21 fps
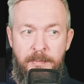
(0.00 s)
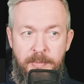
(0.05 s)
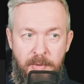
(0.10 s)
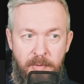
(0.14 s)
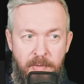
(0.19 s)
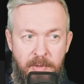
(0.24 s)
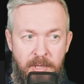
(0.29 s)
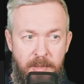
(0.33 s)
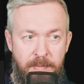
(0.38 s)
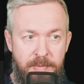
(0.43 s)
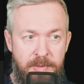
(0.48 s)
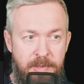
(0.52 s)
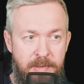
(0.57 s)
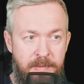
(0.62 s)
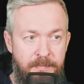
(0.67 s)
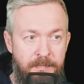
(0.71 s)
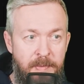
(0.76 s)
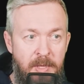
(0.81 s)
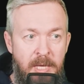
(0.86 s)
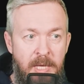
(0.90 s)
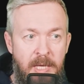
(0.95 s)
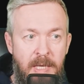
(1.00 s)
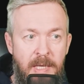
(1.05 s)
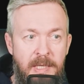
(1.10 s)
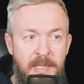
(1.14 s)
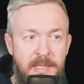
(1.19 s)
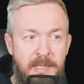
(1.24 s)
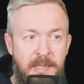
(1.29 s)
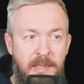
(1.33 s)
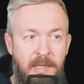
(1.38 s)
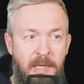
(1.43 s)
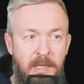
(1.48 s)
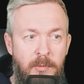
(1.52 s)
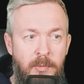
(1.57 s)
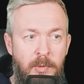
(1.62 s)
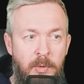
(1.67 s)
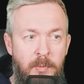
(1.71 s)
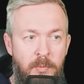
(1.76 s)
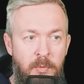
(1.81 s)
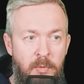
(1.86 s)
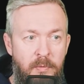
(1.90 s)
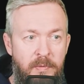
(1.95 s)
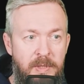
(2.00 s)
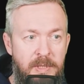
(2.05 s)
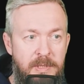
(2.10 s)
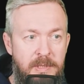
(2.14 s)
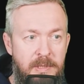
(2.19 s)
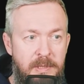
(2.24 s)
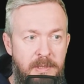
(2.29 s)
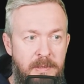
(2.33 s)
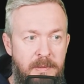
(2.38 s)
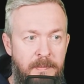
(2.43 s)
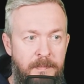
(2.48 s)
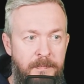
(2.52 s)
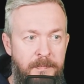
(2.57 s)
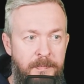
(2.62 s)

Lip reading: and programs. Let's start with movies.